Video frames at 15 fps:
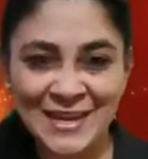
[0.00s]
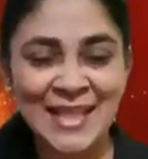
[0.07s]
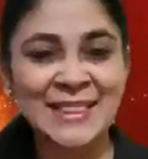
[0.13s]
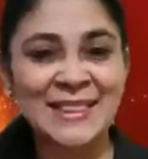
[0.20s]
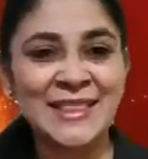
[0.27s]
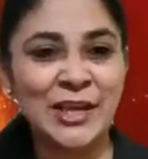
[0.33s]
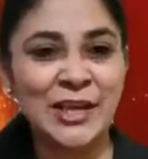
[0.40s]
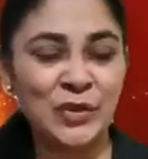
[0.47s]

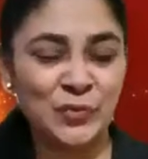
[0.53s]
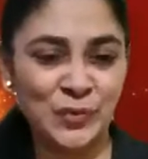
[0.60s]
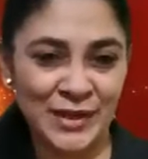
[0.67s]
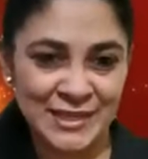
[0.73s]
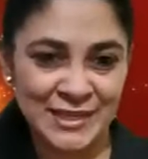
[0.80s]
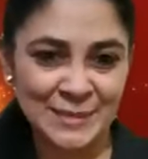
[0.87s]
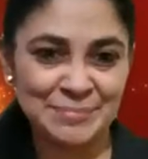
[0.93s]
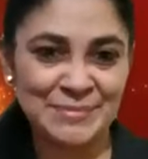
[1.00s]
And thank you for
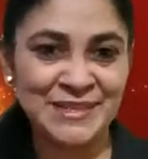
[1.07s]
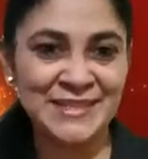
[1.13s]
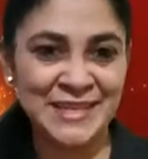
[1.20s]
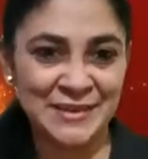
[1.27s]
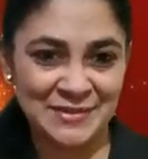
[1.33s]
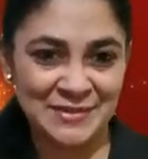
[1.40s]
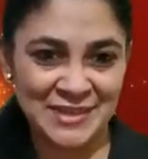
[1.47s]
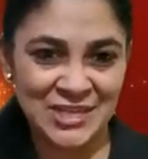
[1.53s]
accepting the
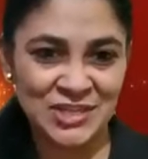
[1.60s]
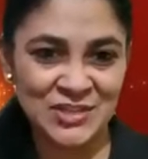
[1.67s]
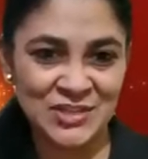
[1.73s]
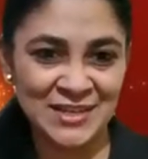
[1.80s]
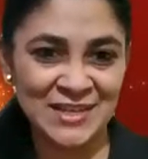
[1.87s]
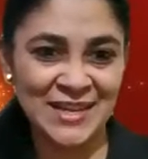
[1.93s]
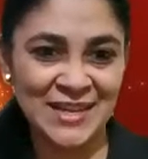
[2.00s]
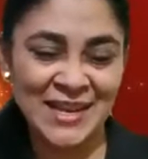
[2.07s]

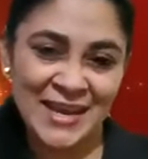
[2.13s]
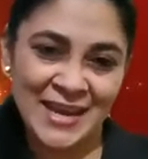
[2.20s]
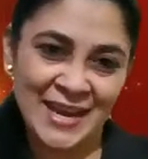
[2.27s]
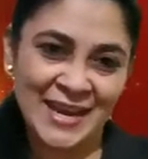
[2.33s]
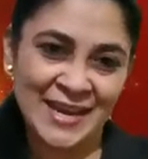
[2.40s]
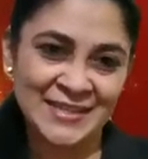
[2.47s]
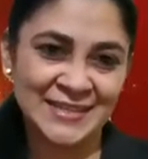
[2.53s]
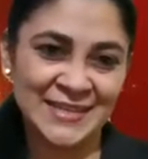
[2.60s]
invitation
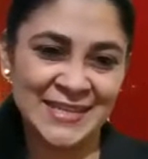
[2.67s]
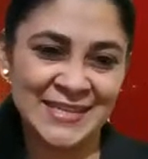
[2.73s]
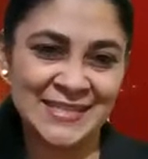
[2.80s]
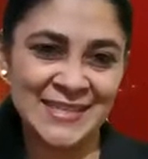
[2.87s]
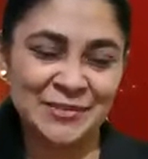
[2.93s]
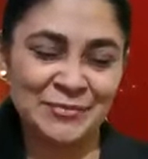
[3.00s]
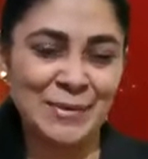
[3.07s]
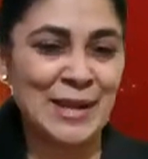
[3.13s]
and
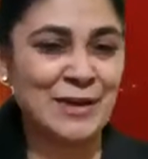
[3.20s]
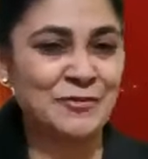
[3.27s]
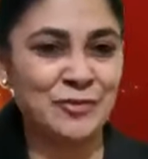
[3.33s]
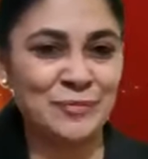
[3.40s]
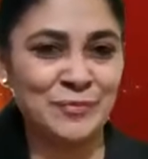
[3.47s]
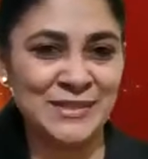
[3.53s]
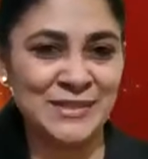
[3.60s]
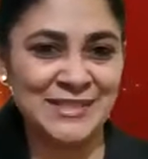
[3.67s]
gracing the
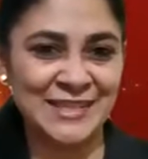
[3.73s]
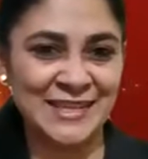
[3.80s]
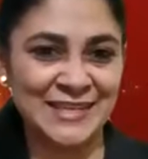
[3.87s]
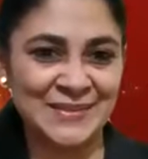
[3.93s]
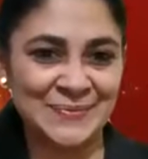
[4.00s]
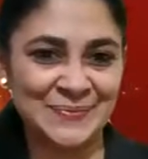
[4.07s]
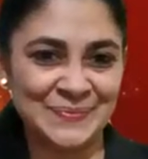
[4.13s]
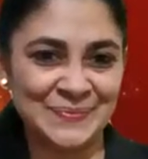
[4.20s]
platform once again.